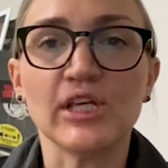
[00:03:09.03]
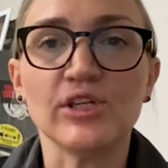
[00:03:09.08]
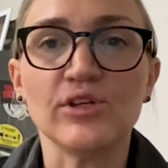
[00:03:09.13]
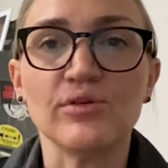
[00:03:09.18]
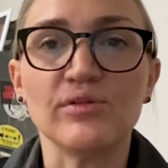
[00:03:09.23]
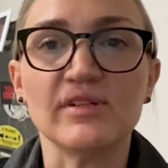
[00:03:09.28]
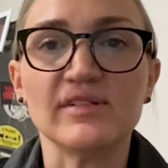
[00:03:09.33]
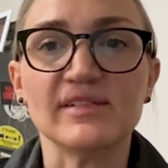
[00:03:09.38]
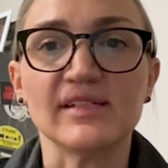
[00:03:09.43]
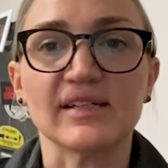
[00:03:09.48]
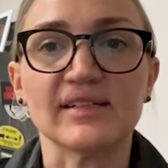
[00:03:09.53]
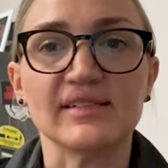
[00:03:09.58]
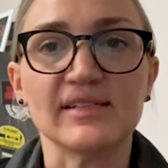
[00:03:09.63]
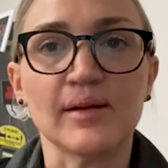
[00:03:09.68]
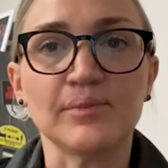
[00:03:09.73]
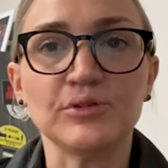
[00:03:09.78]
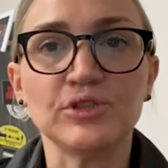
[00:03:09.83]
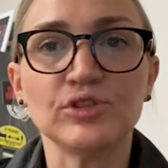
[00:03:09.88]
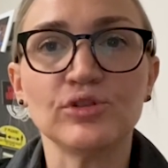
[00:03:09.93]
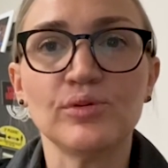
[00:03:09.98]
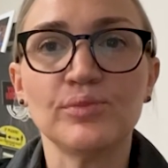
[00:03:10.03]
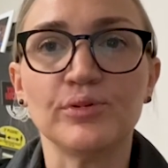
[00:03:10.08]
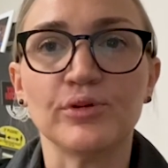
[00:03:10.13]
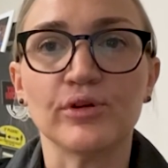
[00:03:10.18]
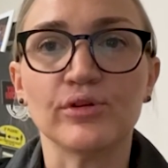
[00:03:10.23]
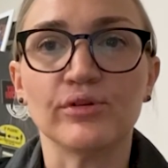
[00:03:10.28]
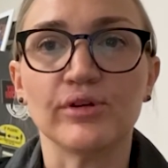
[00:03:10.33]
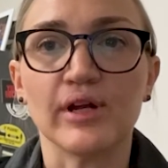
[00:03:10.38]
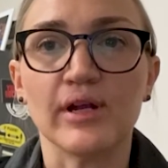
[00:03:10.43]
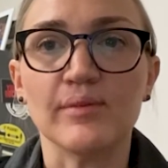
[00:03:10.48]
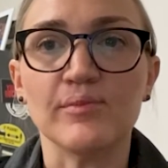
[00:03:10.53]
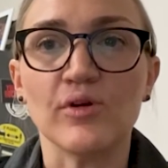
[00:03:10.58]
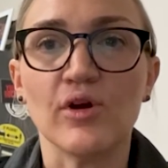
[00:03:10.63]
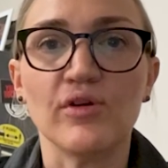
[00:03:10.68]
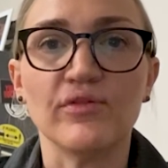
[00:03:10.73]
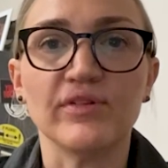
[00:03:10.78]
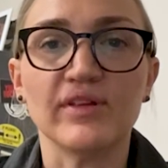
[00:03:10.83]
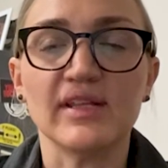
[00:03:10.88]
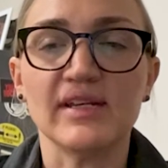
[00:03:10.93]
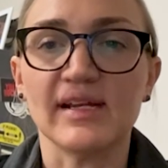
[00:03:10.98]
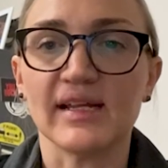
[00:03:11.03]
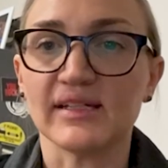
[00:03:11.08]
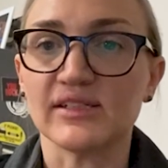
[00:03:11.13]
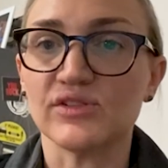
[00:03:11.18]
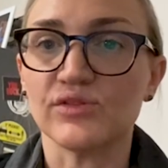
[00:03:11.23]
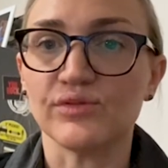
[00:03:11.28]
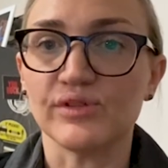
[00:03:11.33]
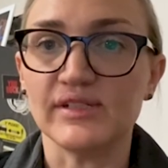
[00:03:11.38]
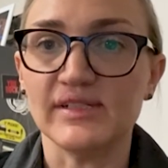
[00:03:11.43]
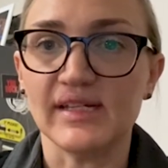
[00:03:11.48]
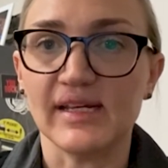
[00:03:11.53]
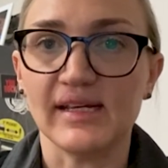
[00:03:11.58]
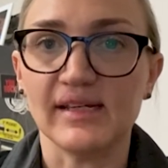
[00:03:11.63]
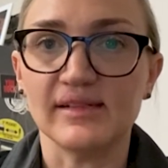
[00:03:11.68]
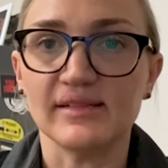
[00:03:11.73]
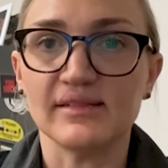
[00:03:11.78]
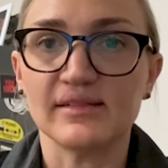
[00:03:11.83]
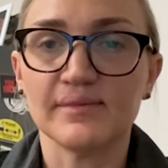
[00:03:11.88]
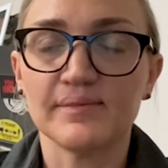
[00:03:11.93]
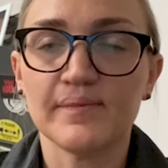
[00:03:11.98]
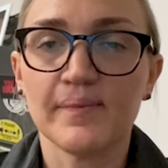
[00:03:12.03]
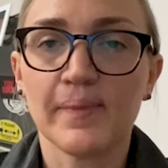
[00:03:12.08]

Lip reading: you this exceptional program over the next 3 days.